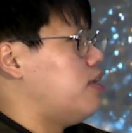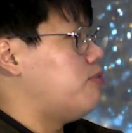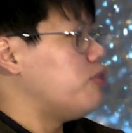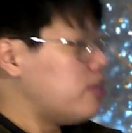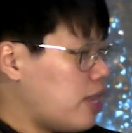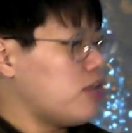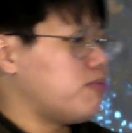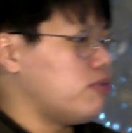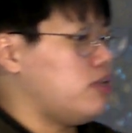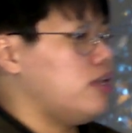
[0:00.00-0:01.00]

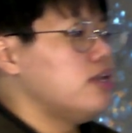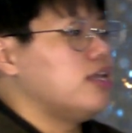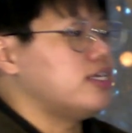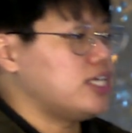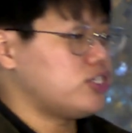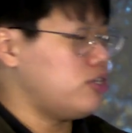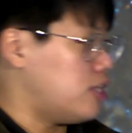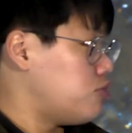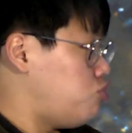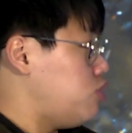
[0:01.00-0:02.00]
reliably is actually
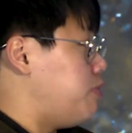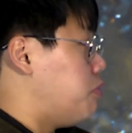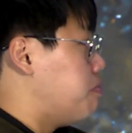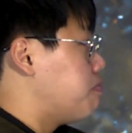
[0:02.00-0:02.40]
not trivial.